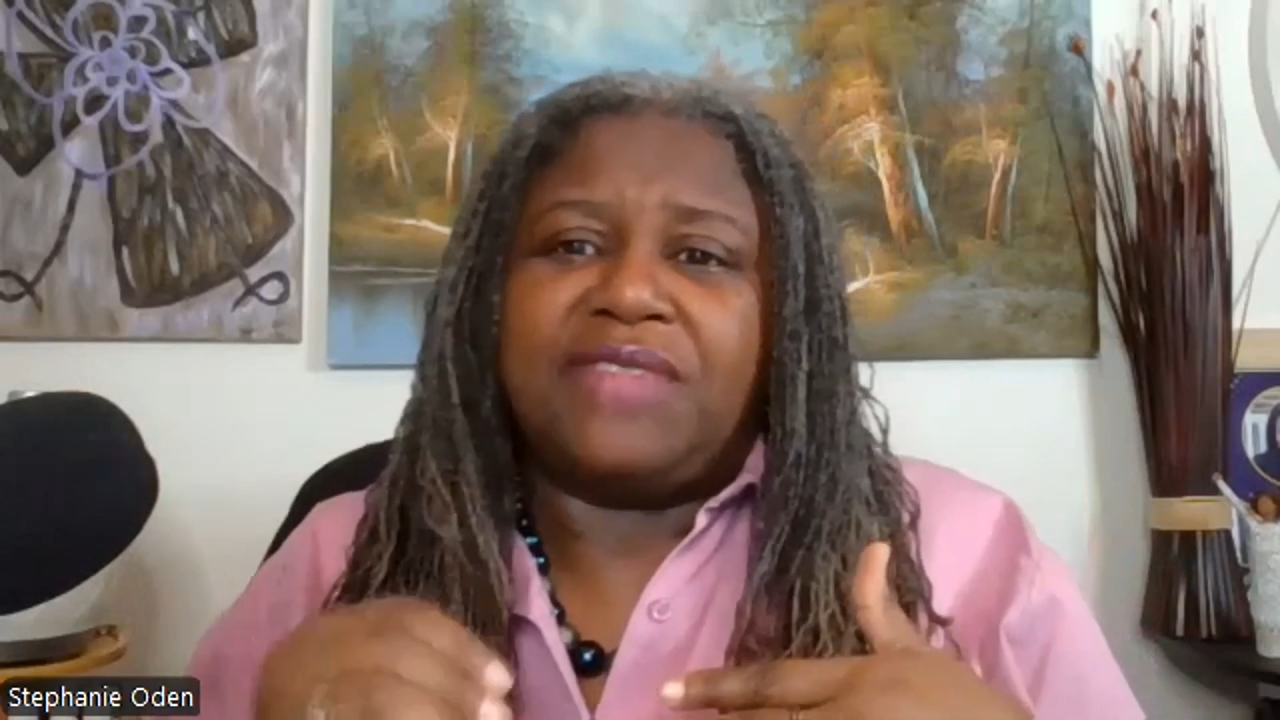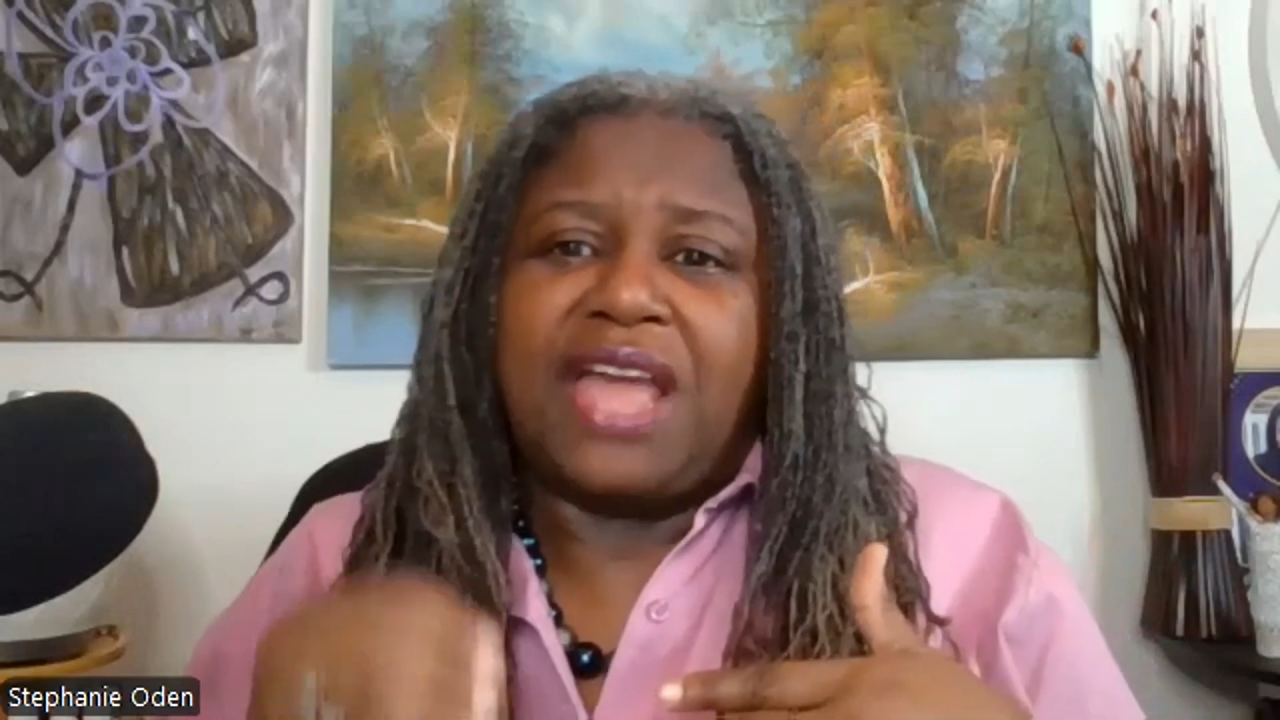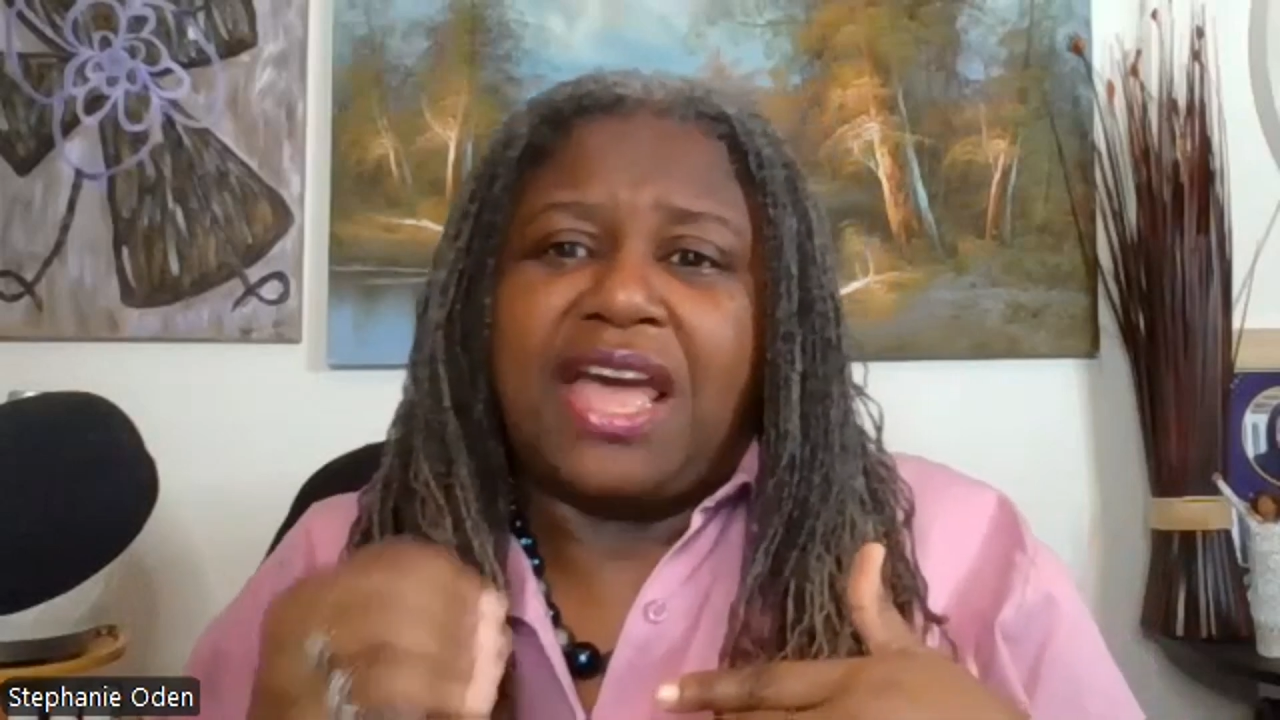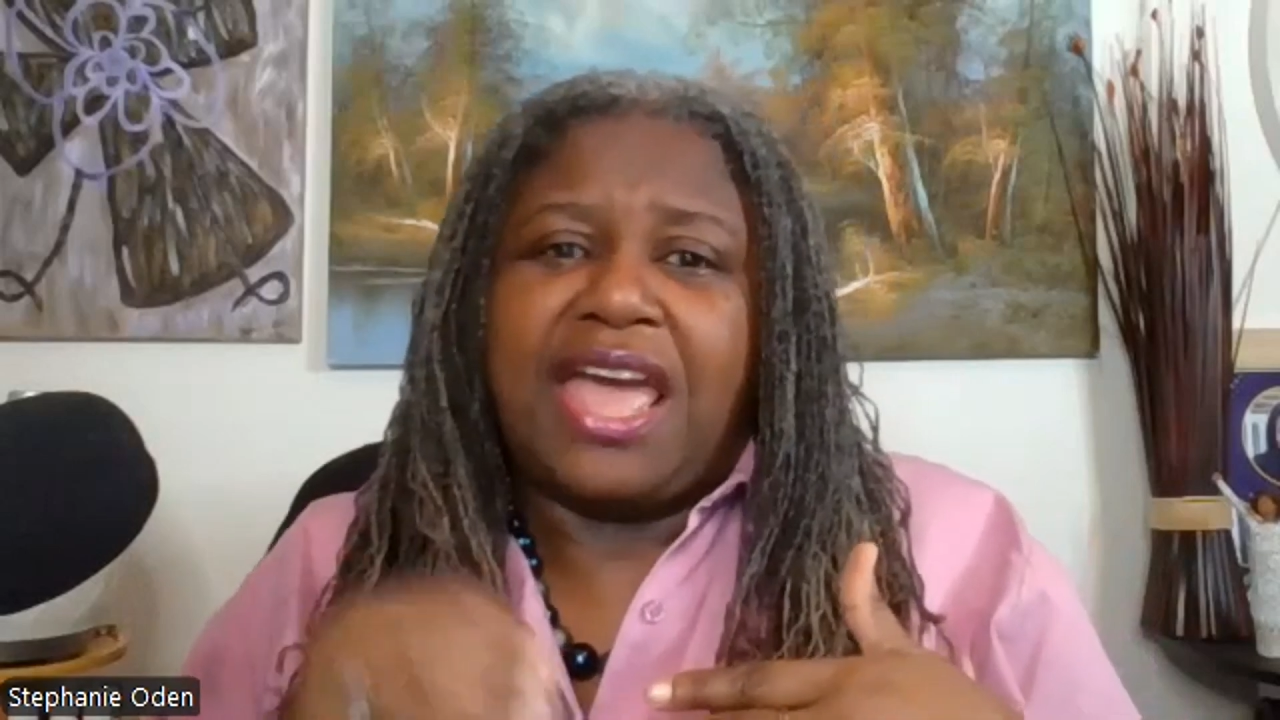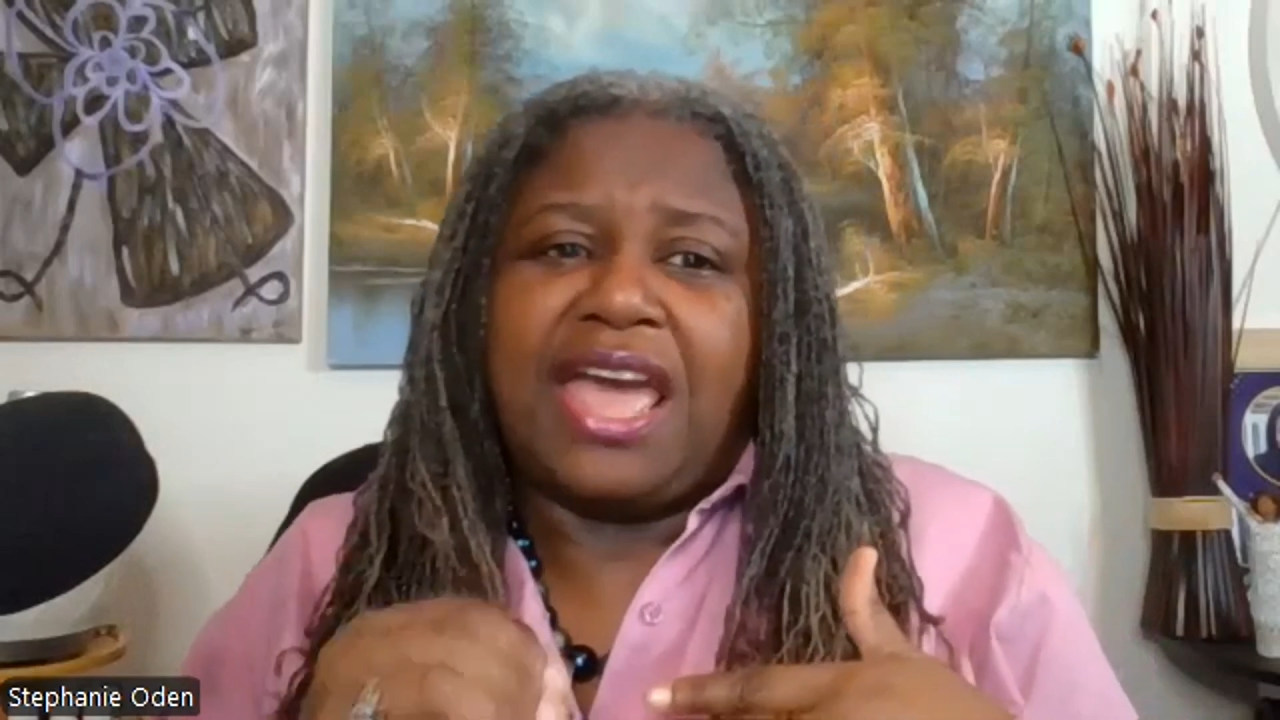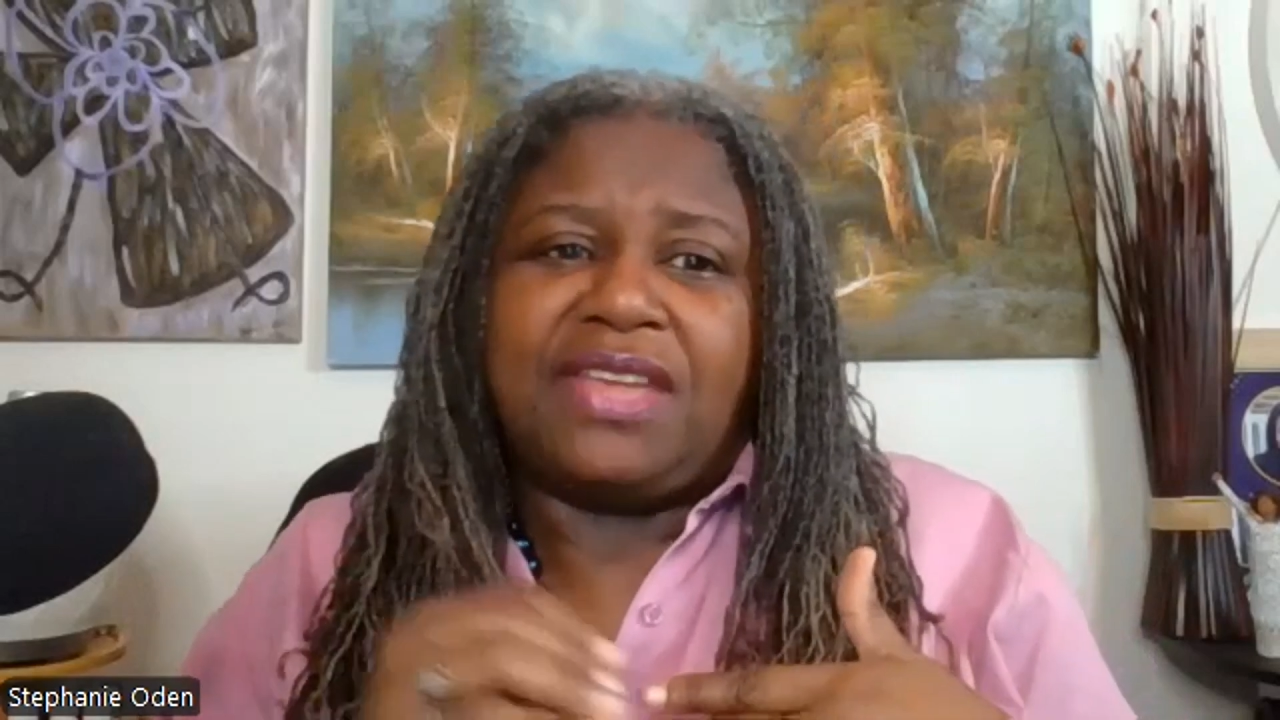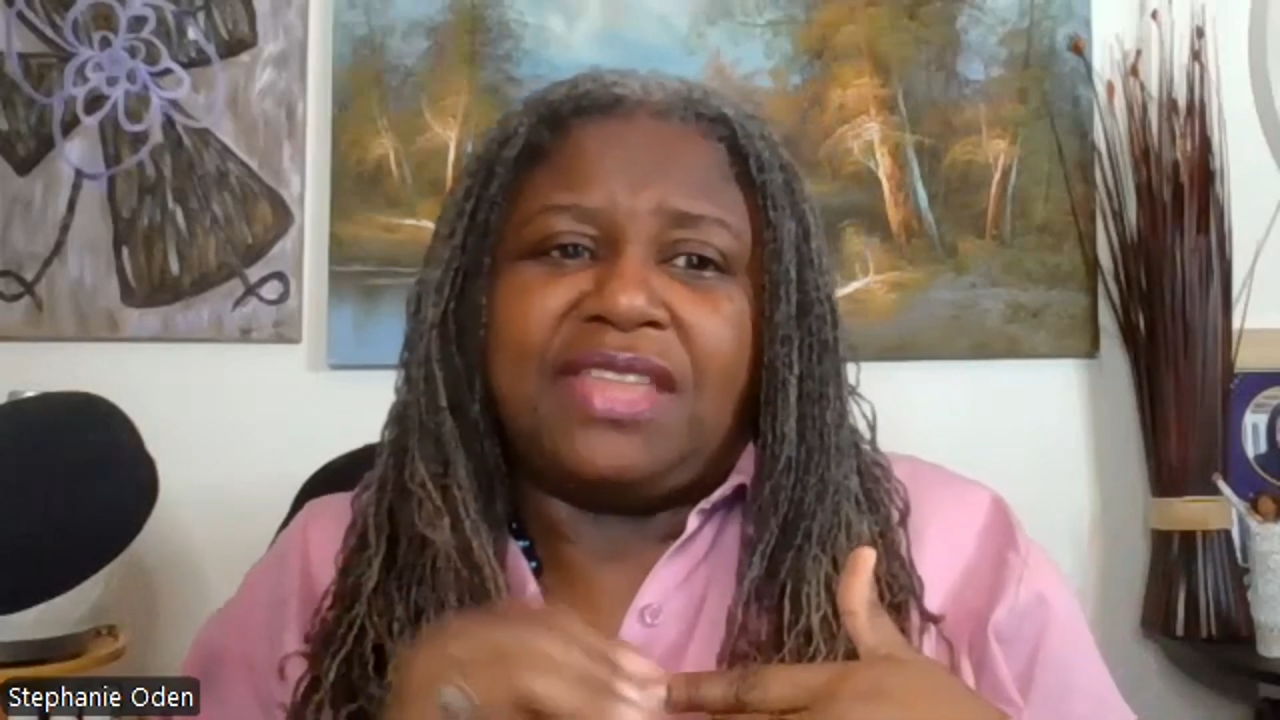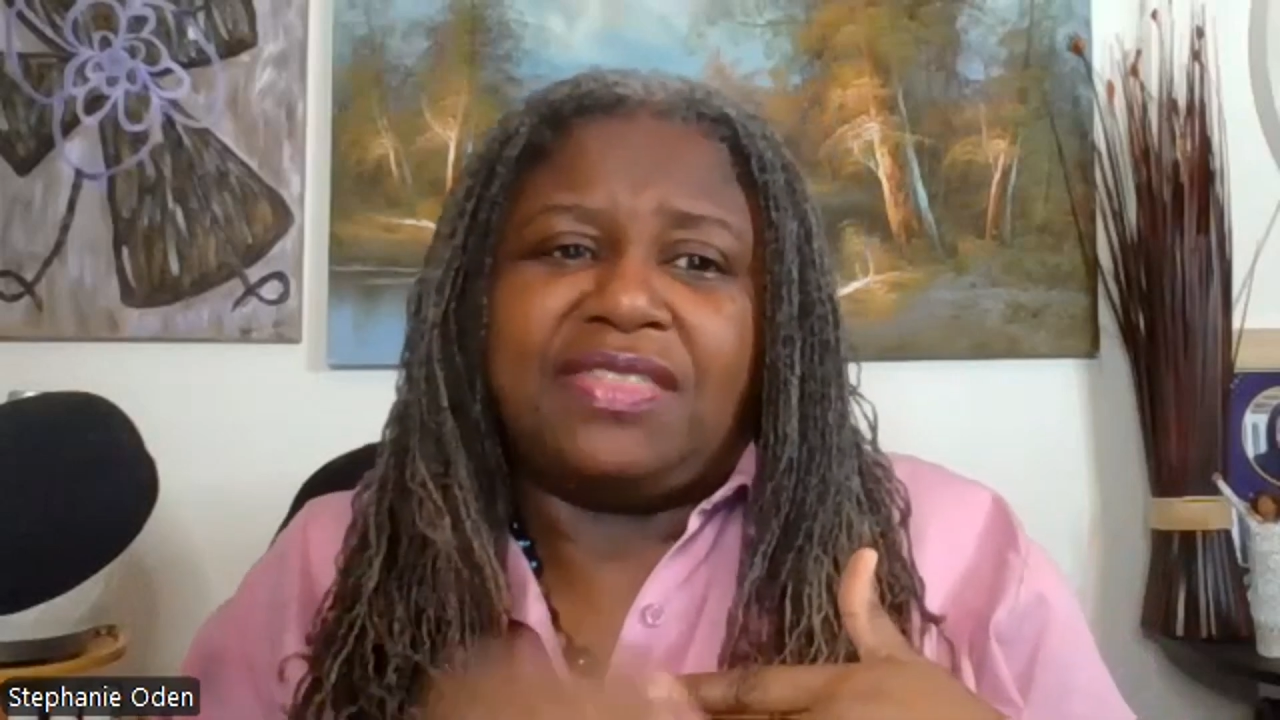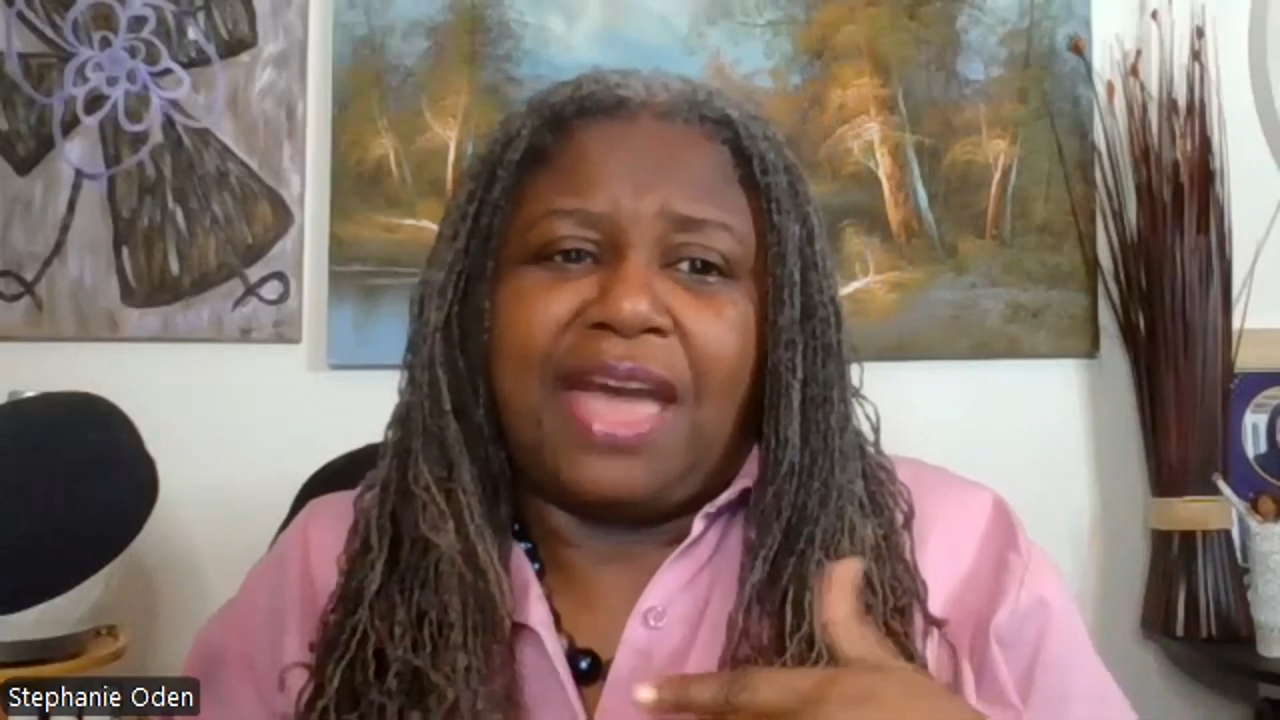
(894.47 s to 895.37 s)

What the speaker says: not having